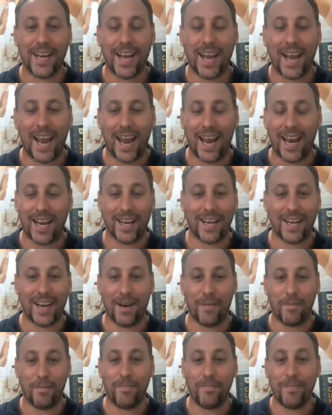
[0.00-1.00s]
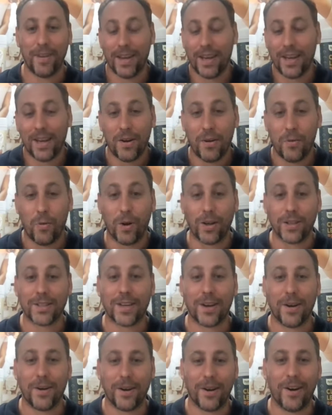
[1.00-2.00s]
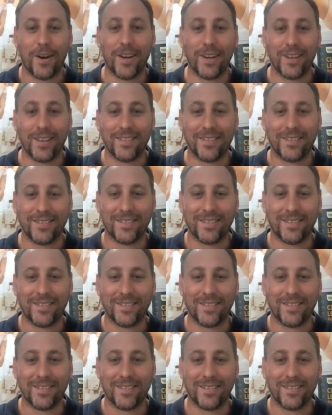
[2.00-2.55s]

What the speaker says: and what's going on.